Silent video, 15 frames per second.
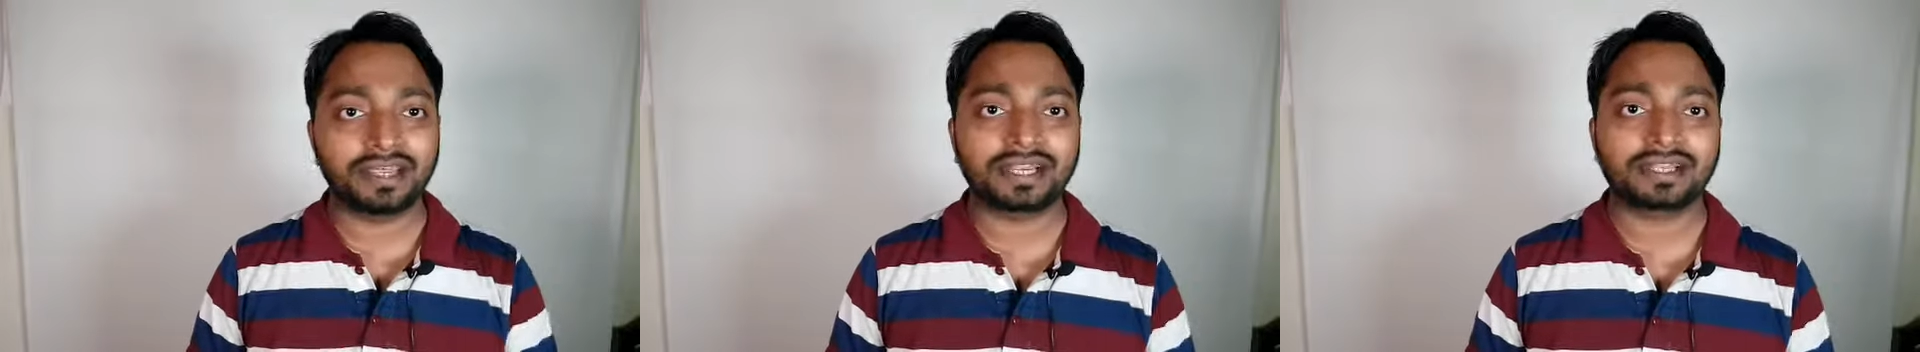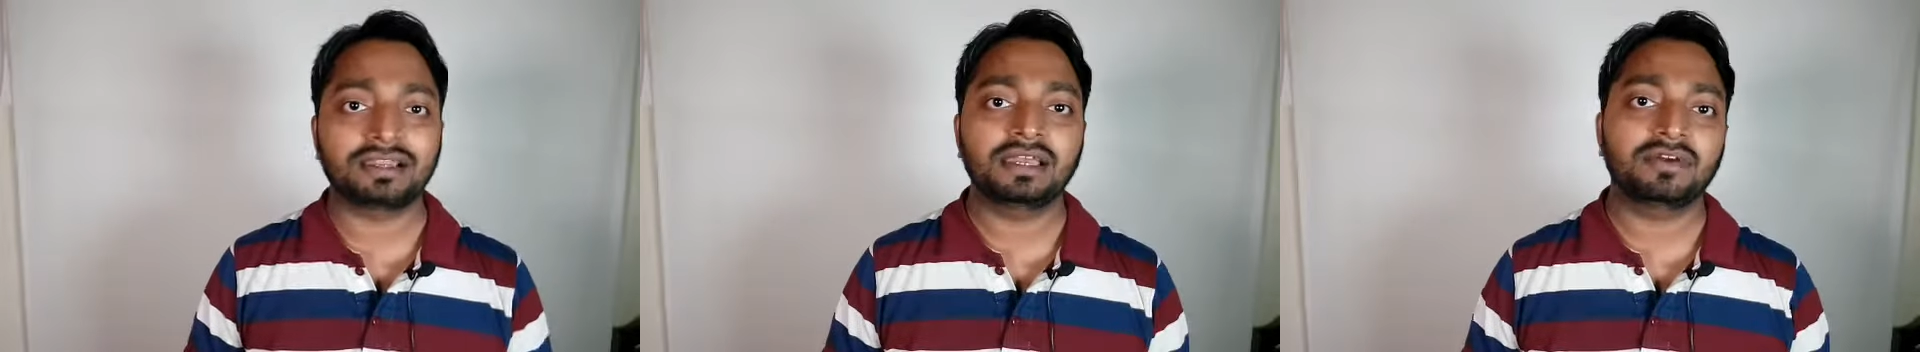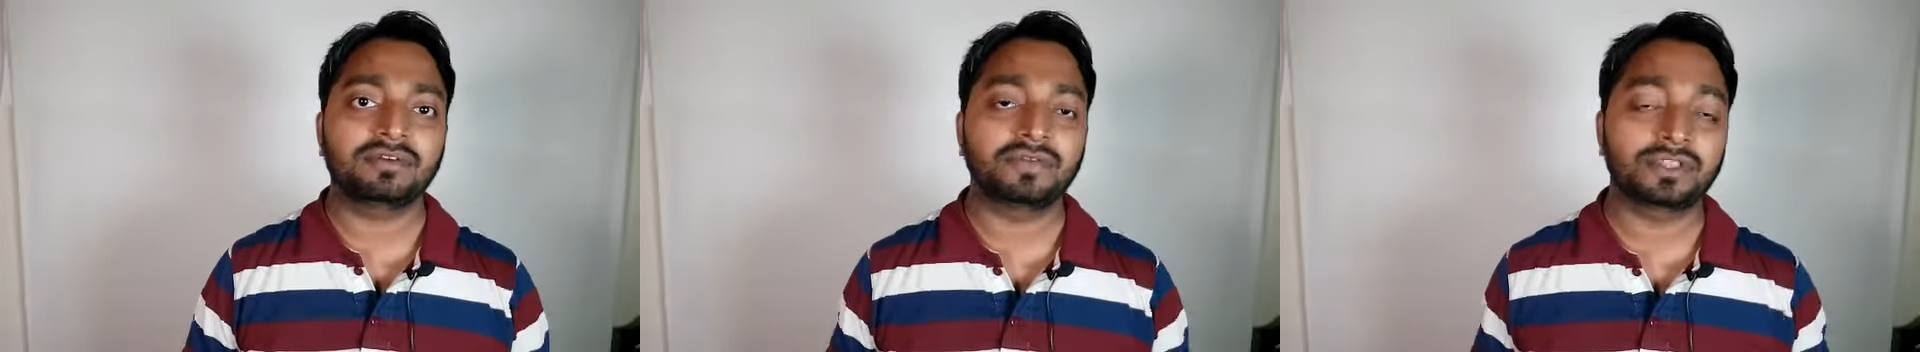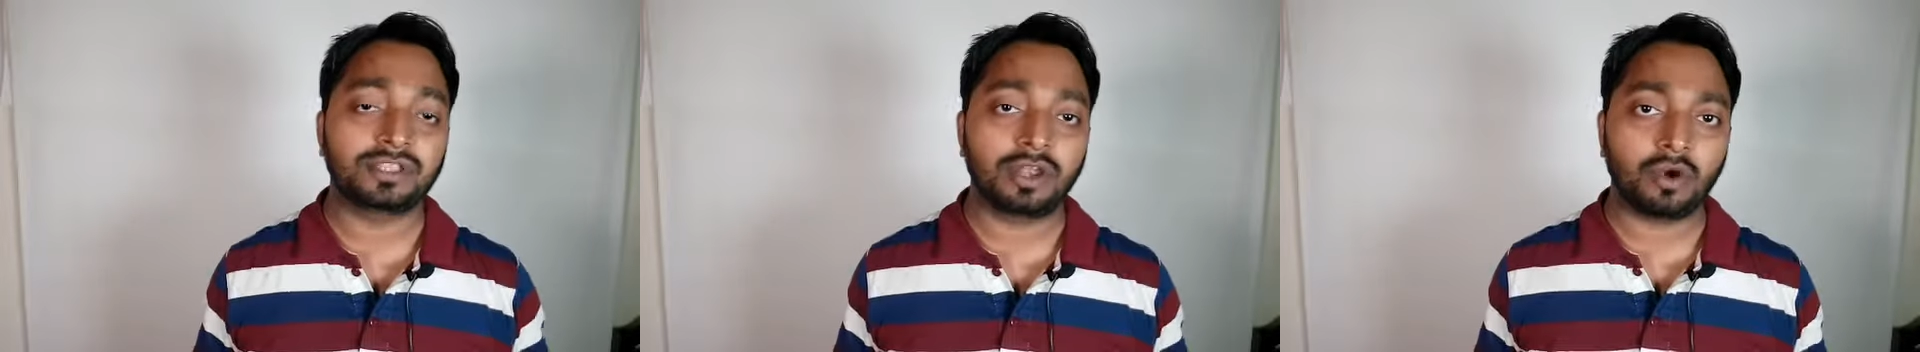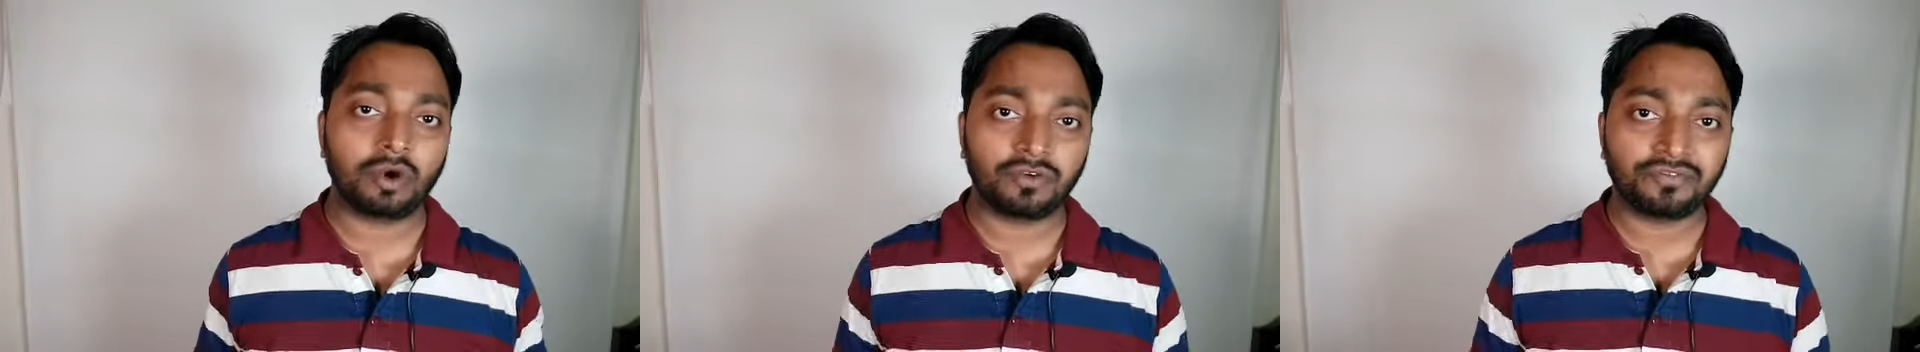that
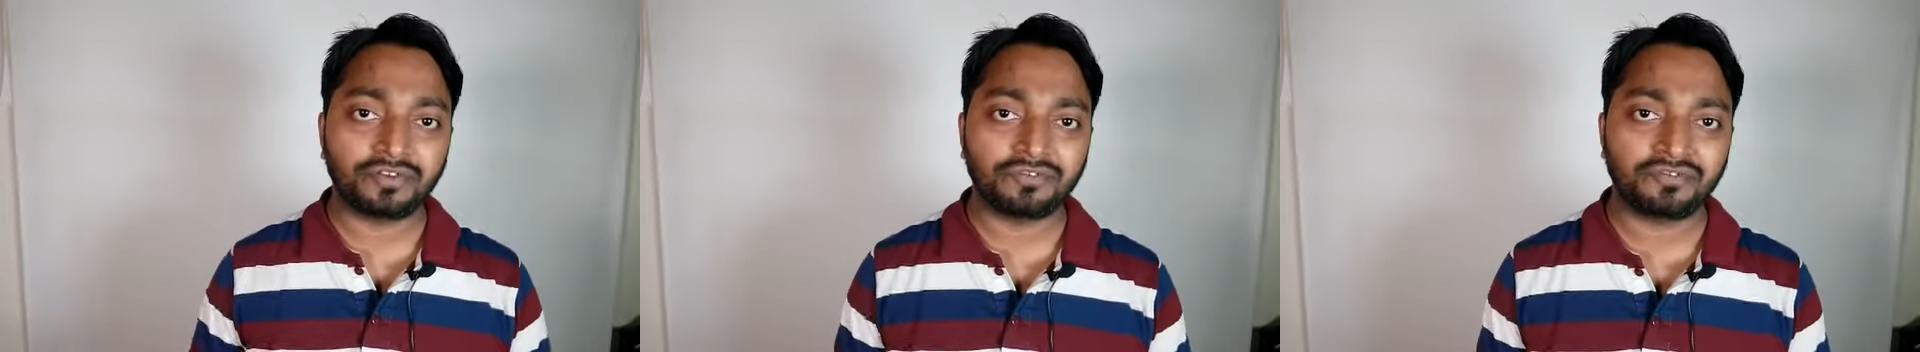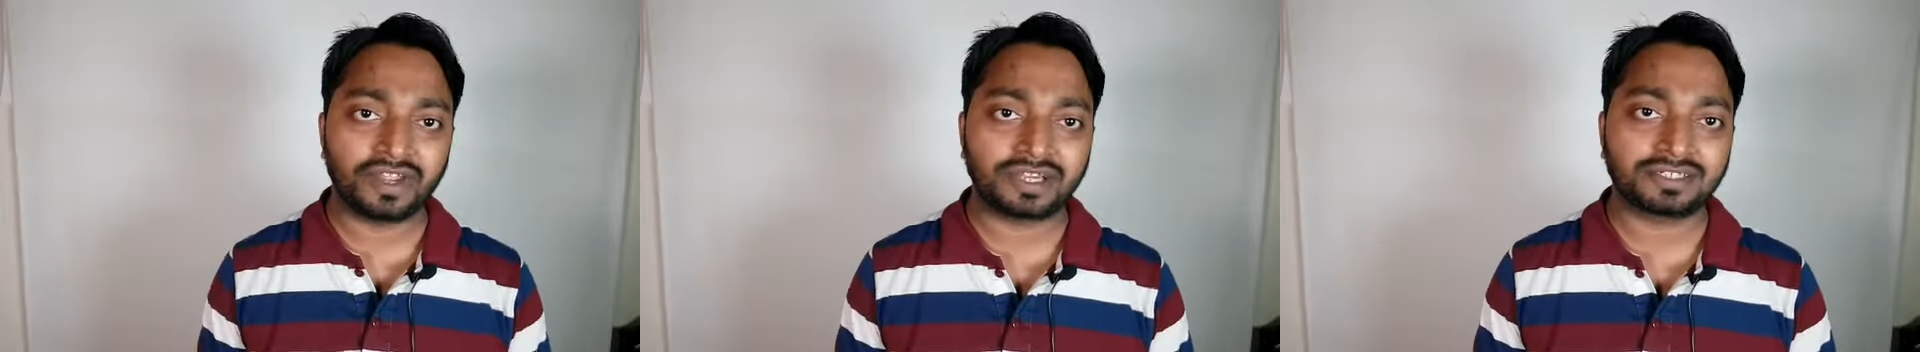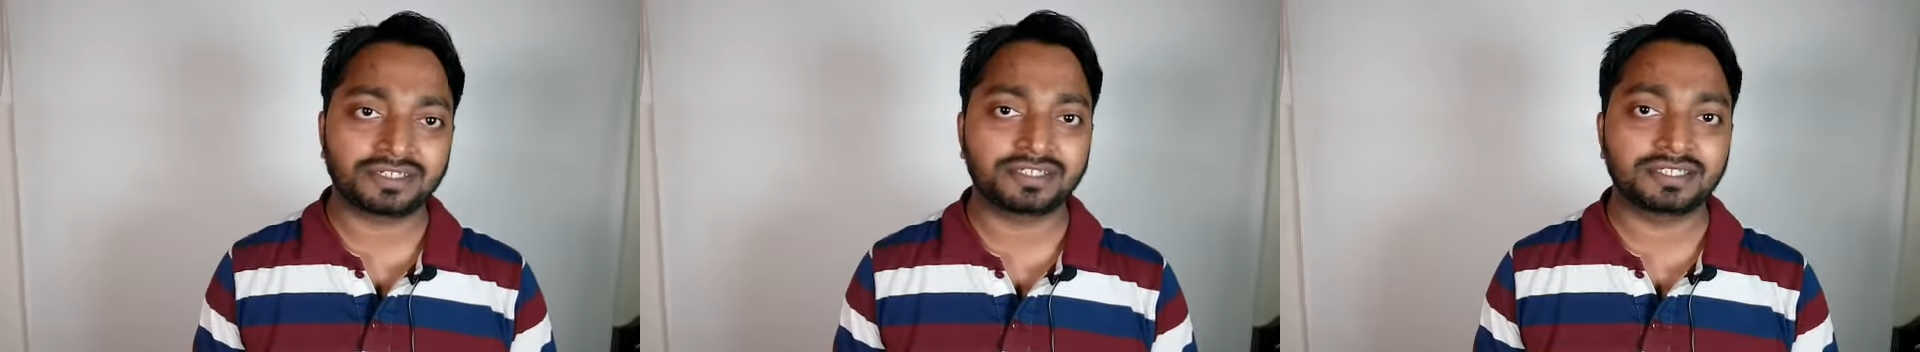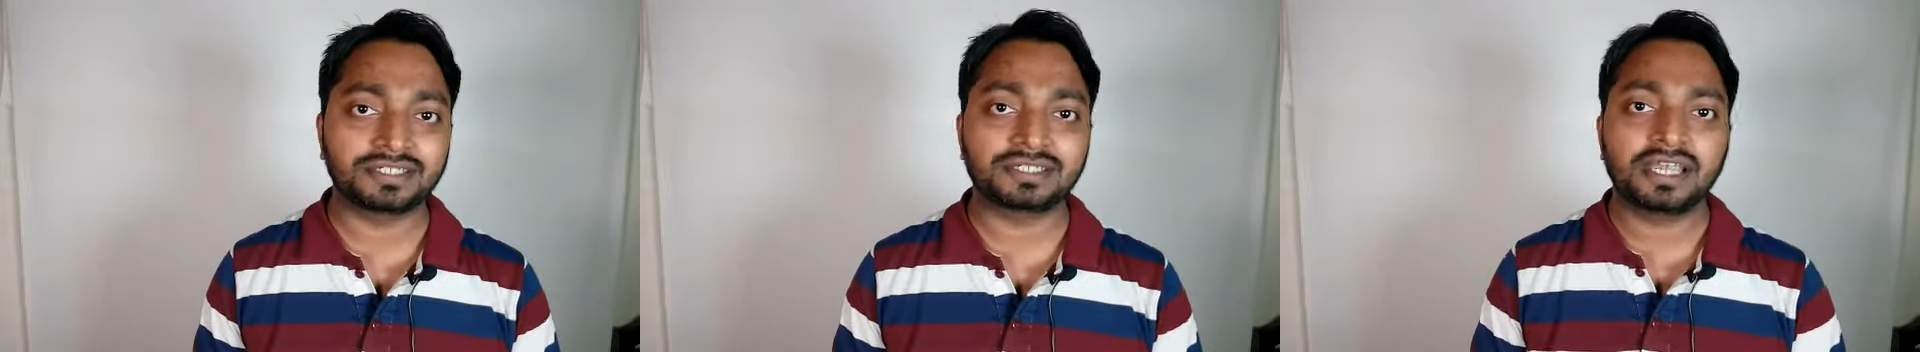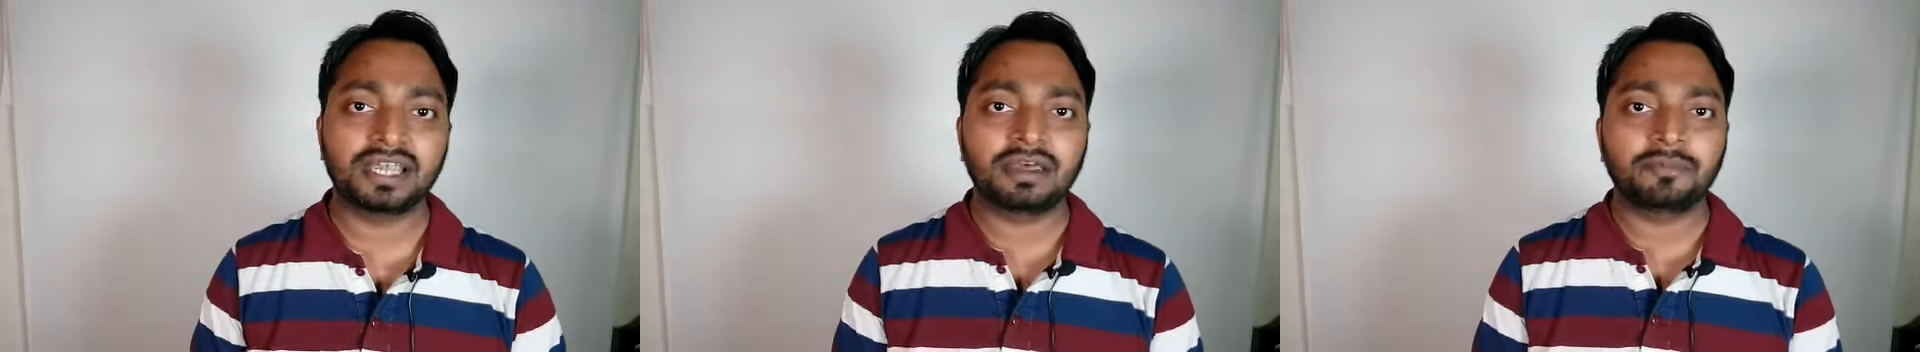with a lot of effects in it.